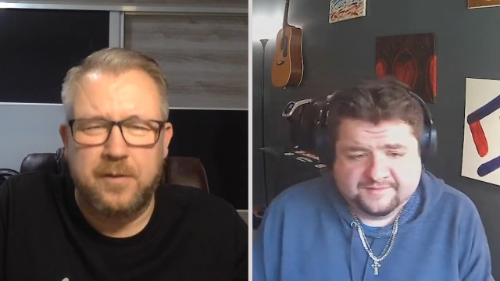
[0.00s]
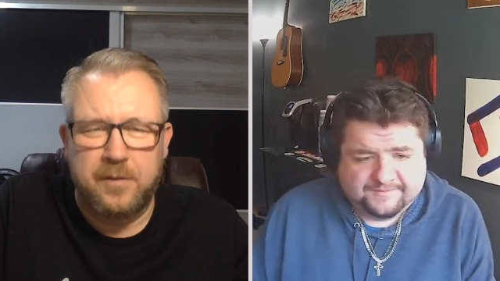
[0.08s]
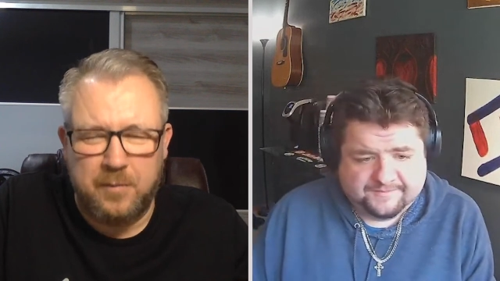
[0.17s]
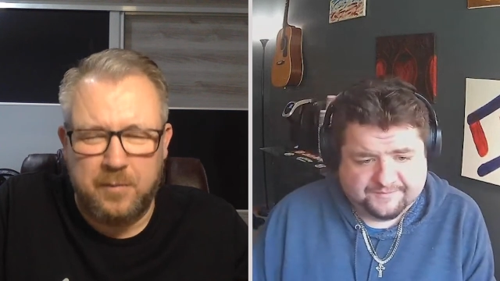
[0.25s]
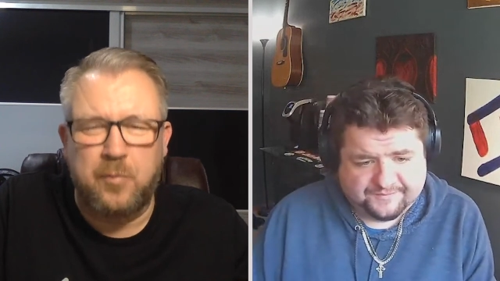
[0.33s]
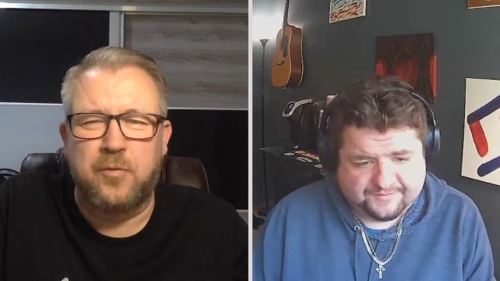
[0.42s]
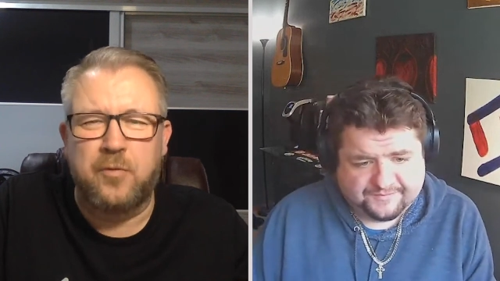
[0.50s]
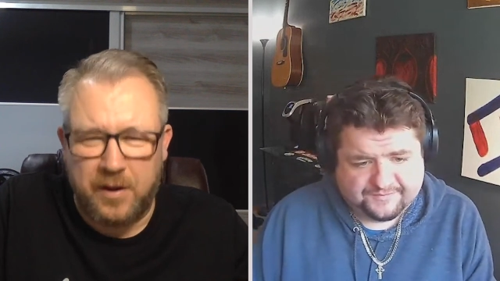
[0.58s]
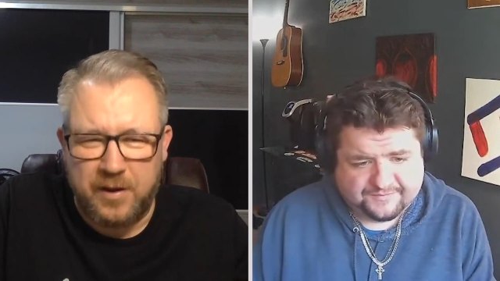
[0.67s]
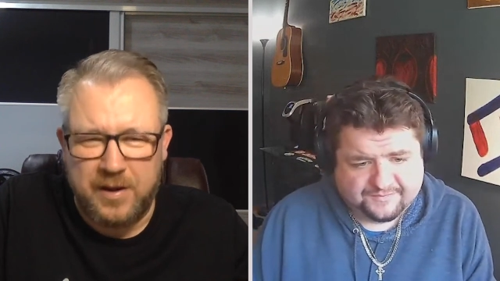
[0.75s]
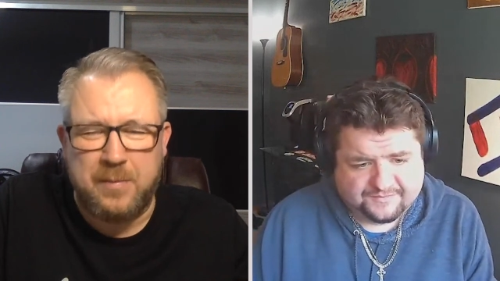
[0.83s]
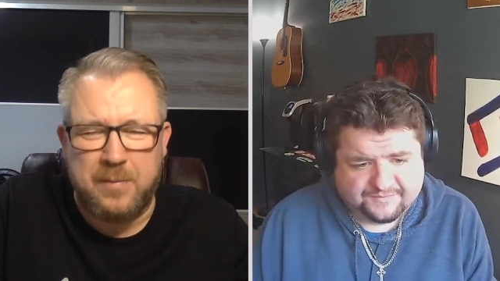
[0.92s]
Speaker 1: Simple
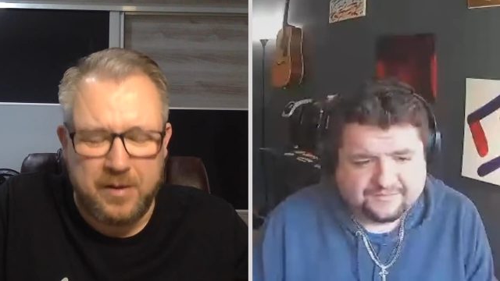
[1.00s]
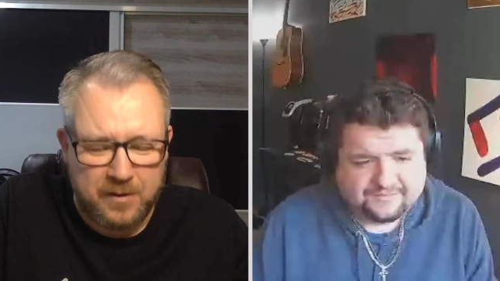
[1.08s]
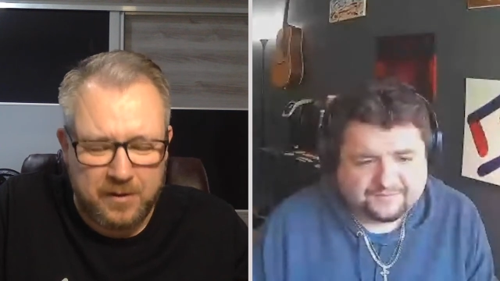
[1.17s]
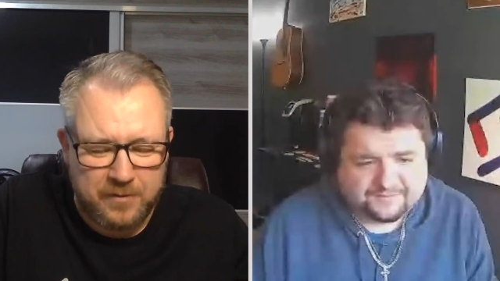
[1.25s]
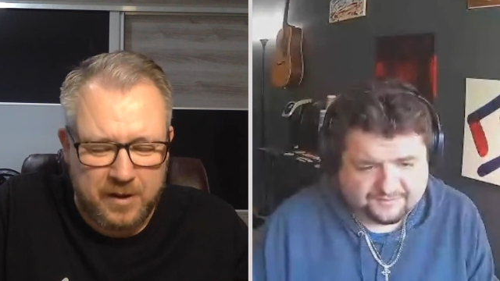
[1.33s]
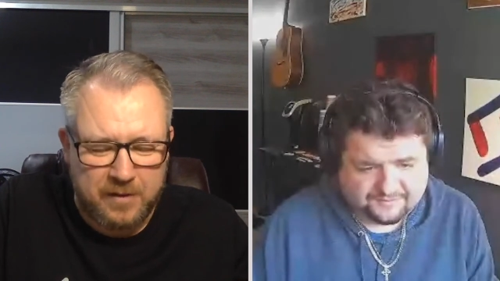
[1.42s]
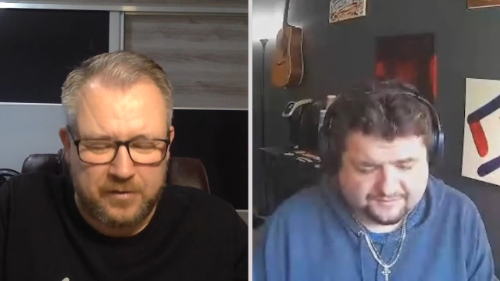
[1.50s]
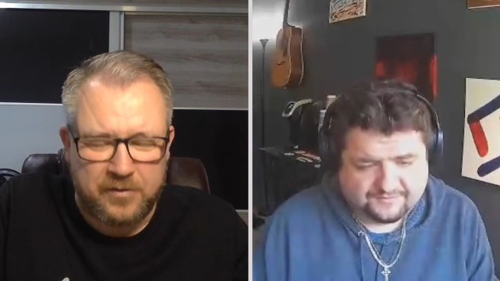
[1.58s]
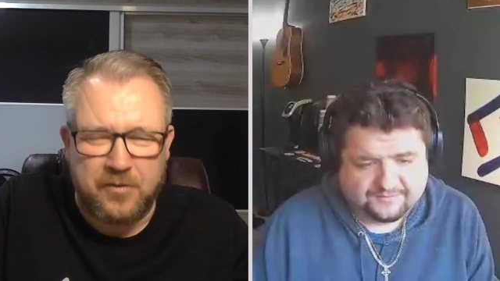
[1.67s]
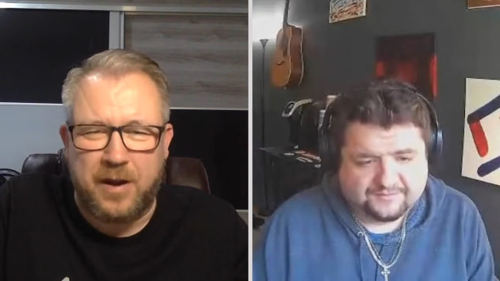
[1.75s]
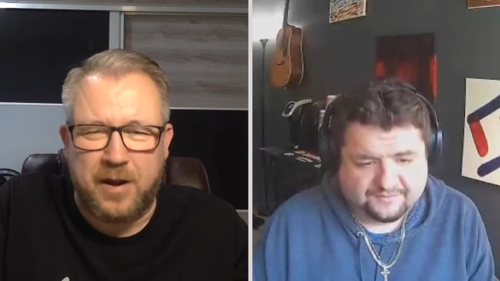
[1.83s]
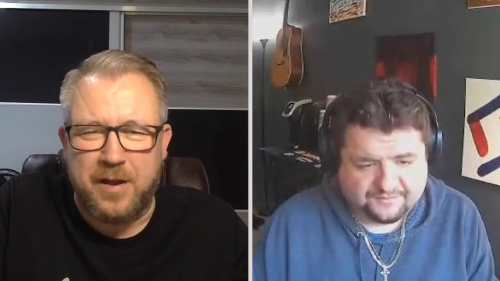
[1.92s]
dynamic IVR. That's
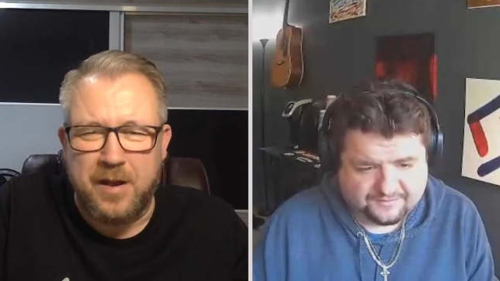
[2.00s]
great.